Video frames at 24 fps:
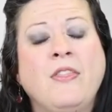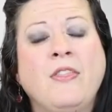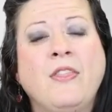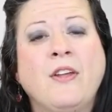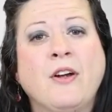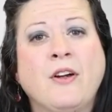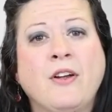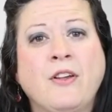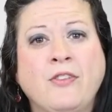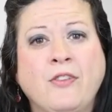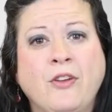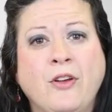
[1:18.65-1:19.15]

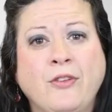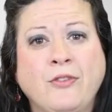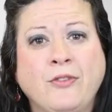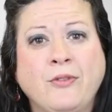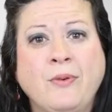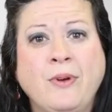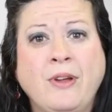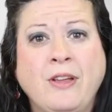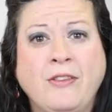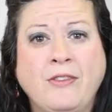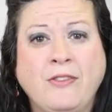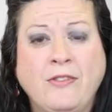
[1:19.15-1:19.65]
There is
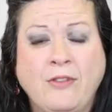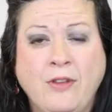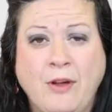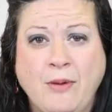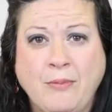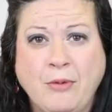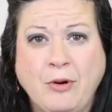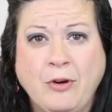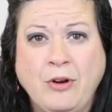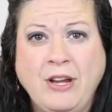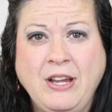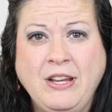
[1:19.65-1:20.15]
also a
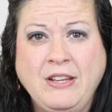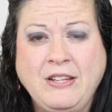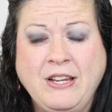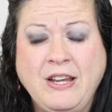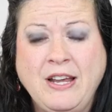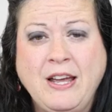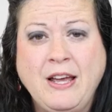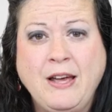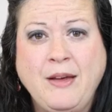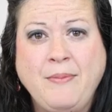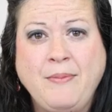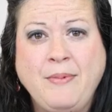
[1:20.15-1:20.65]
summary
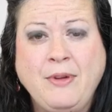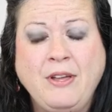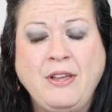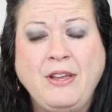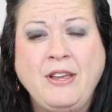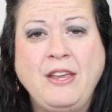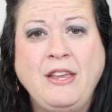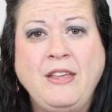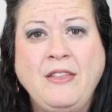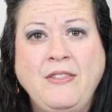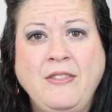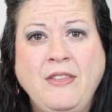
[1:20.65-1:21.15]
tab
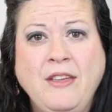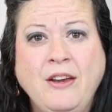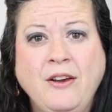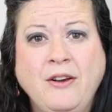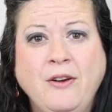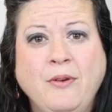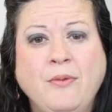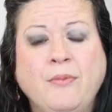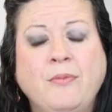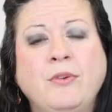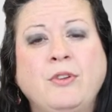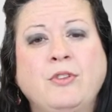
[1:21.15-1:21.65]
in
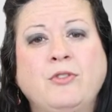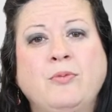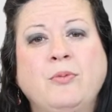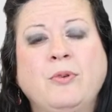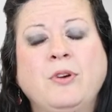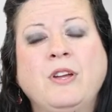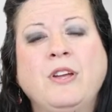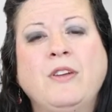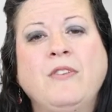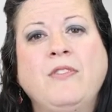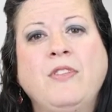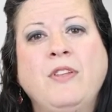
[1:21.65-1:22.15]
there, which
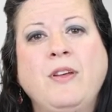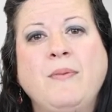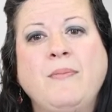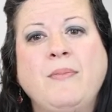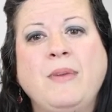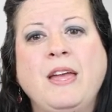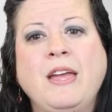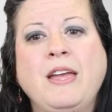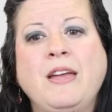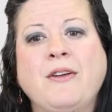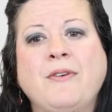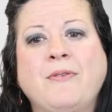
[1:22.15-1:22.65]
will give
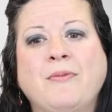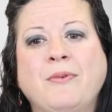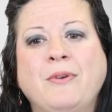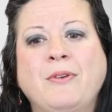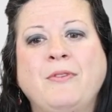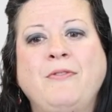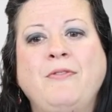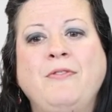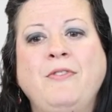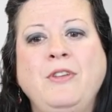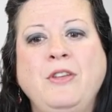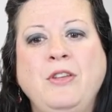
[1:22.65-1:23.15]
them a
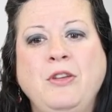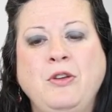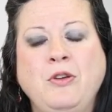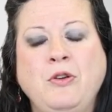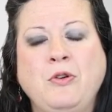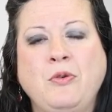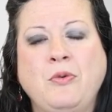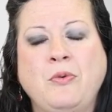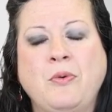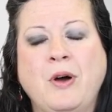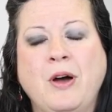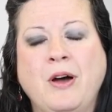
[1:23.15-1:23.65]

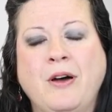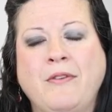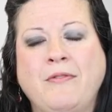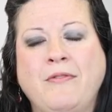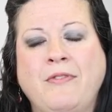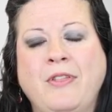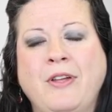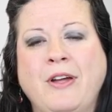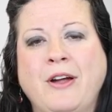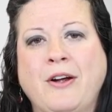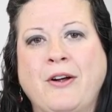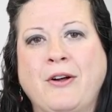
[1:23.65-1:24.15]
review
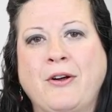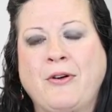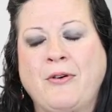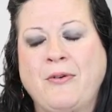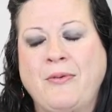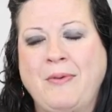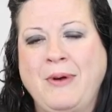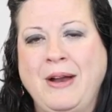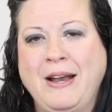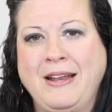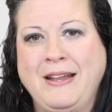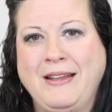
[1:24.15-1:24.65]
of their
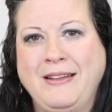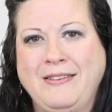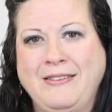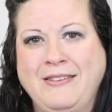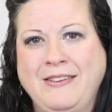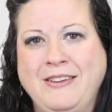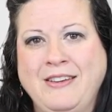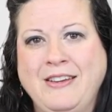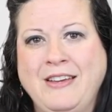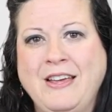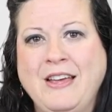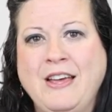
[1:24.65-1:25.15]

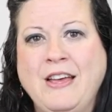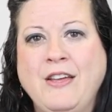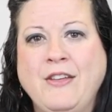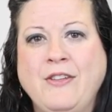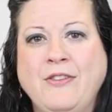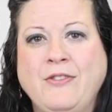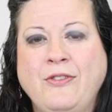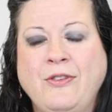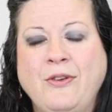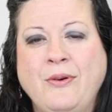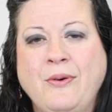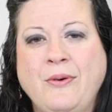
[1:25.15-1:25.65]
credit.
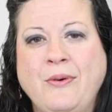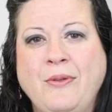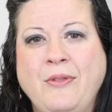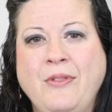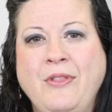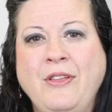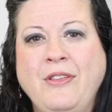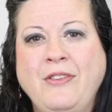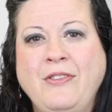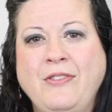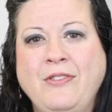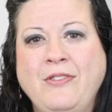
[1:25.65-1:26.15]
So
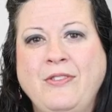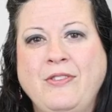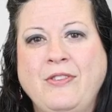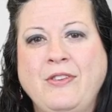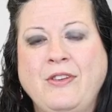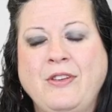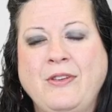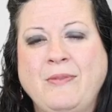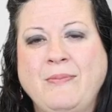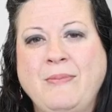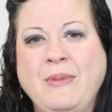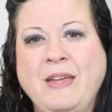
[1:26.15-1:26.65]
this
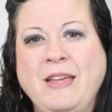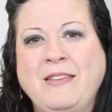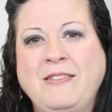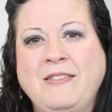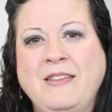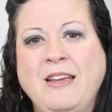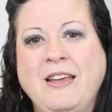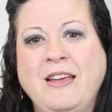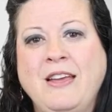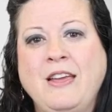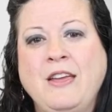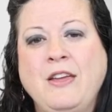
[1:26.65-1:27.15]
may
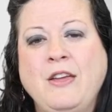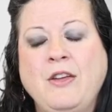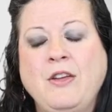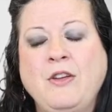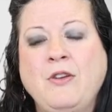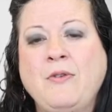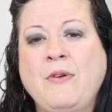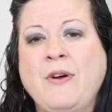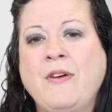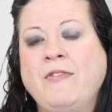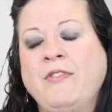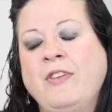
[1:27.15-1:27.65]
say
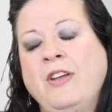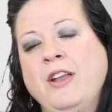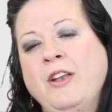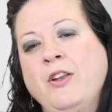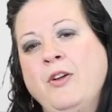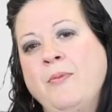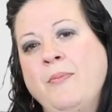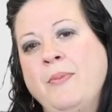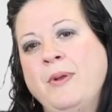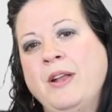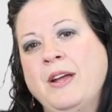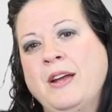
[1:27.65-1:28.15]
you have
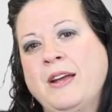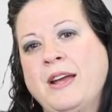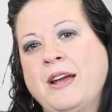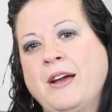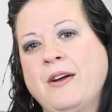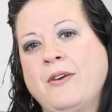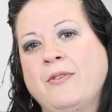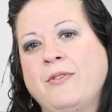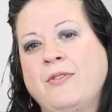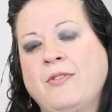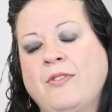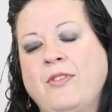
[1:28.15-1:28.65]
10 open
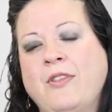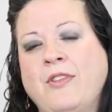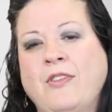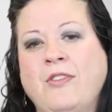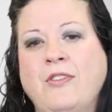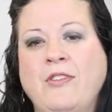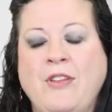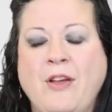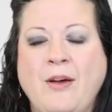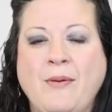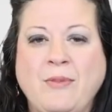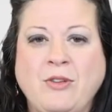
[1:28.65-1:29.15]
accounts, this
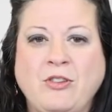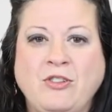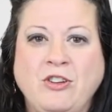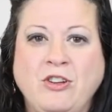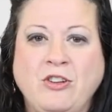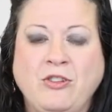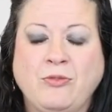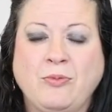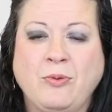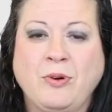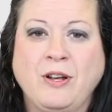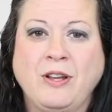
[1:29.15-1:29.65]
is how much
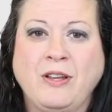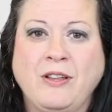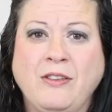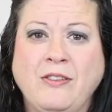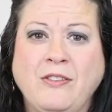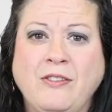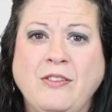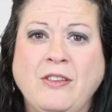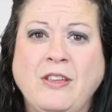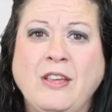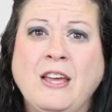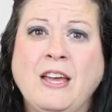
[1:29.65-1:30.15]
each one
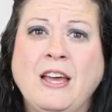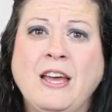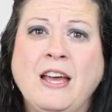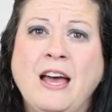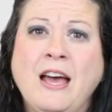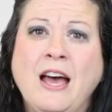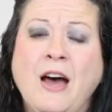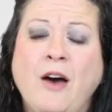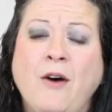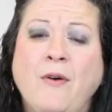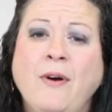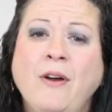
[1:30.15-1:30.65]
is.
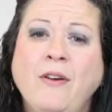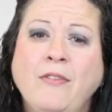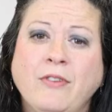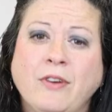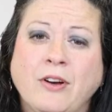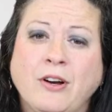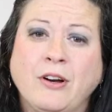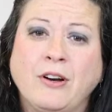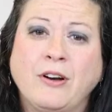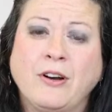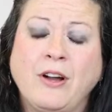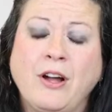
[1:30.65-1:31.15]

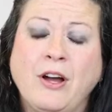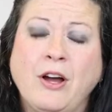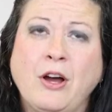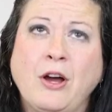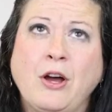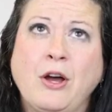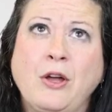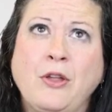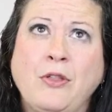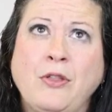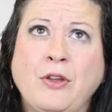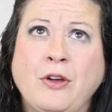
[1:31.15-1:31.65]
However,
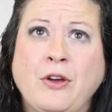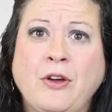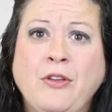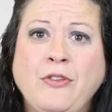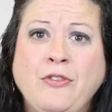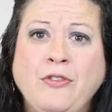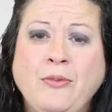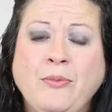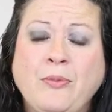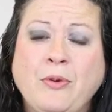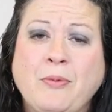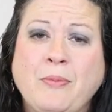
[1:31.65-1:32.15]
the
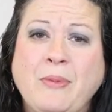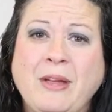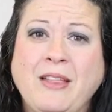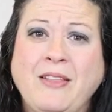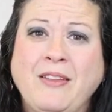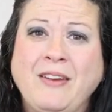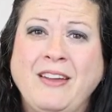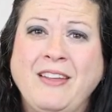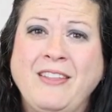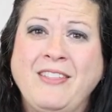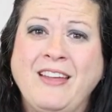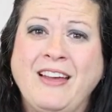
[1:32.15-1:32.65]
customer may
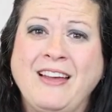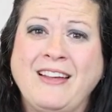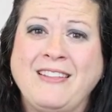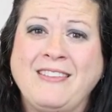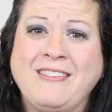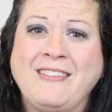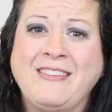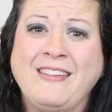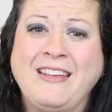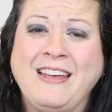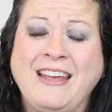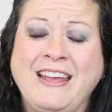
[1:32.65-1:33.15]
look at that
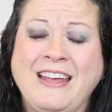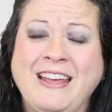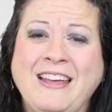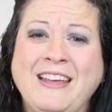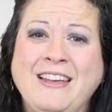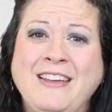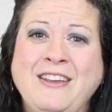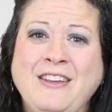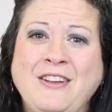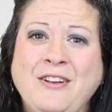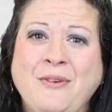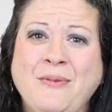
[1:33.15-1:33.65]
and say,
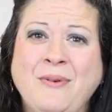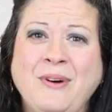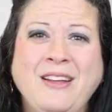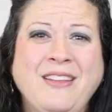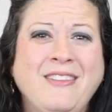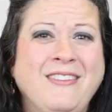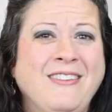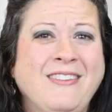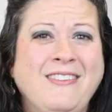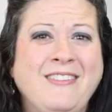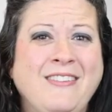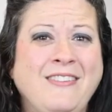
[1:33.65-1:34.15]
you know
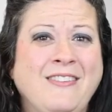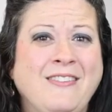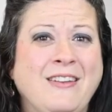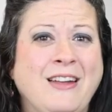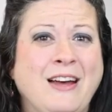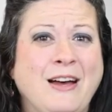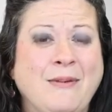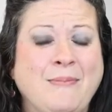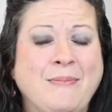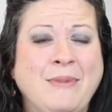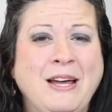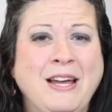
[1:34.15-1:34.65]
what, this is
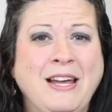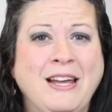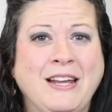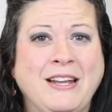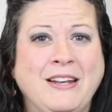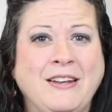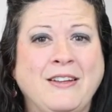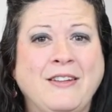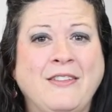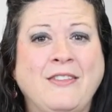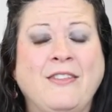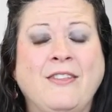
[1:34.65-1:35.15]
not
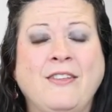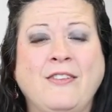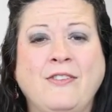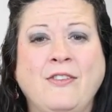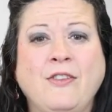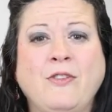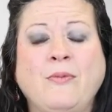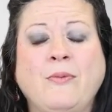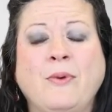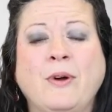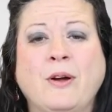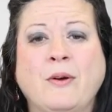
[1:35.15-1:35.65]
mine.
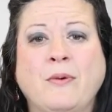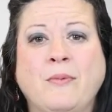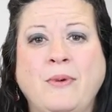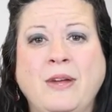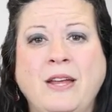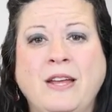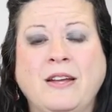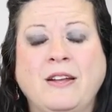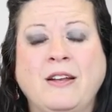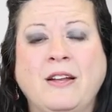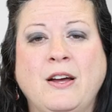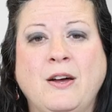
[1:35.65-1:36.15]
This is where
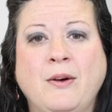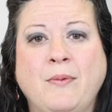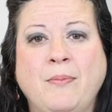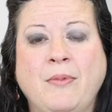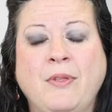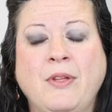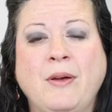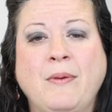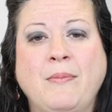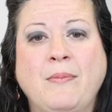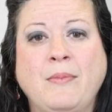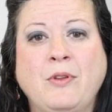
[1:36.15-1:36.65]
we can
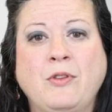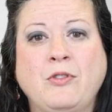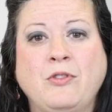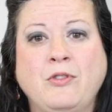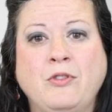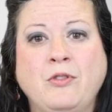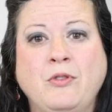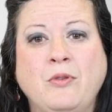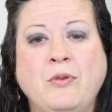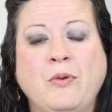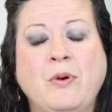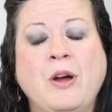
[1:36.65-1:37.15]
help them
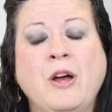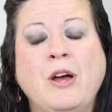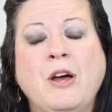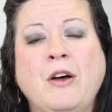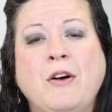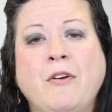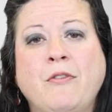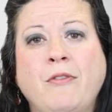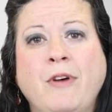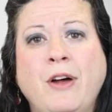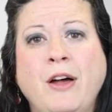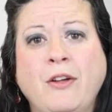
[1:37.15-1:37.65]
to
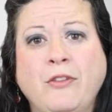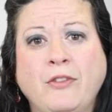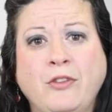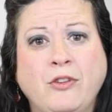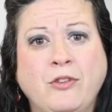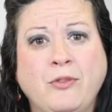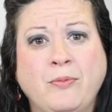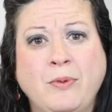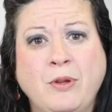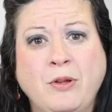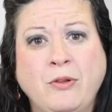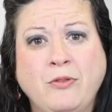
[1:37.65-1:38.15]
file
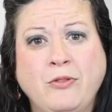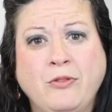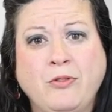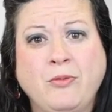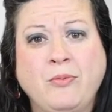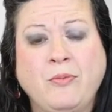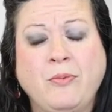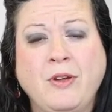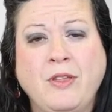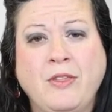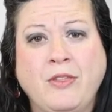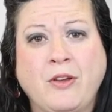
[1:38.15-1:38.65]

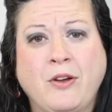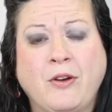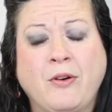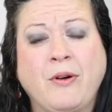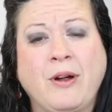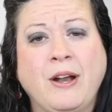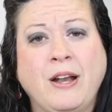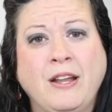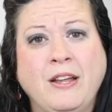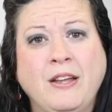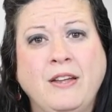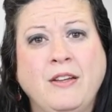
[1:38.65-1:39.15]
disputes with the
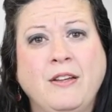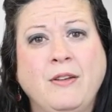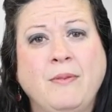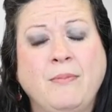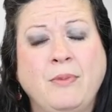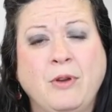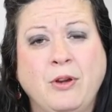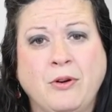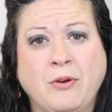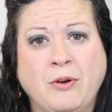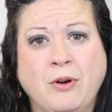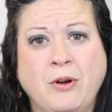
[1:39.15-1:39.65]
credit
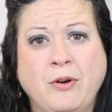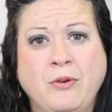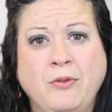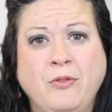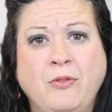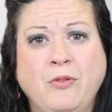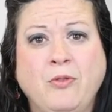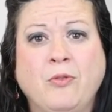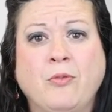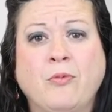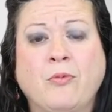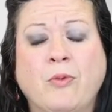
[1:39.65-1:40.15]

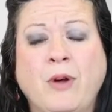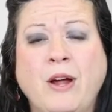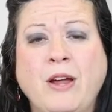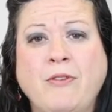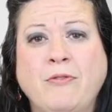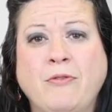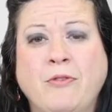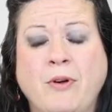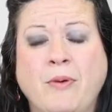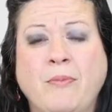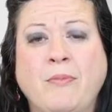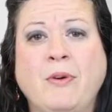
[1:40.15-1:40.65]
bureaus
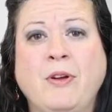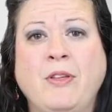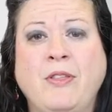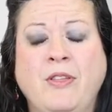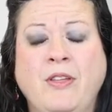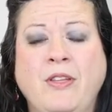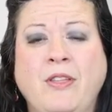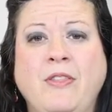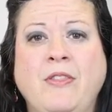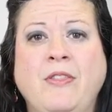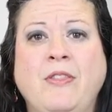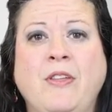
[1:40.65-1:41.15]
right from
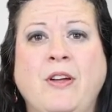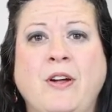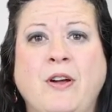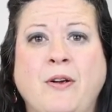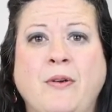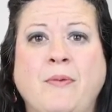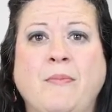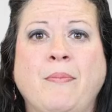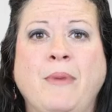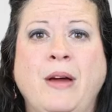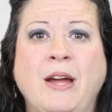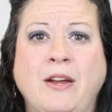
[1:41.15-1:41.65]
within
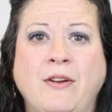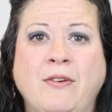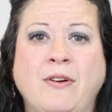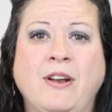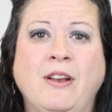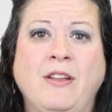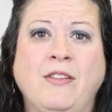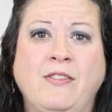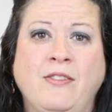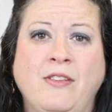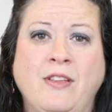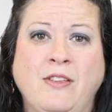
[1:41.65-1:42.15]
their My
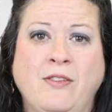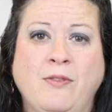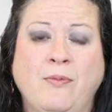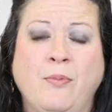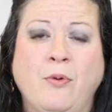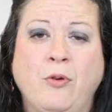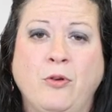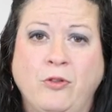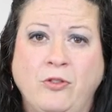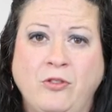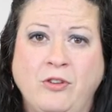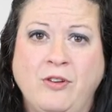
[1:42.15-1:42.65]
Credit Sense
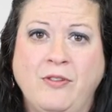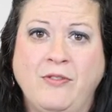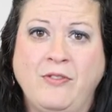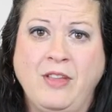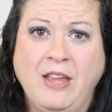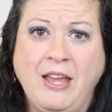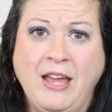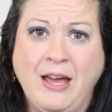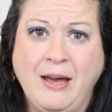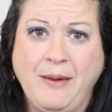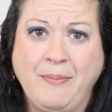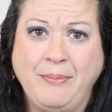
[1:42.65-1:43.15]
portion of
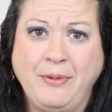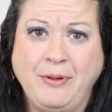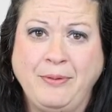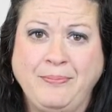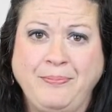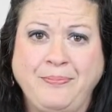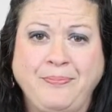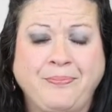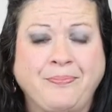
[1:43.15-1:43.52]
the app.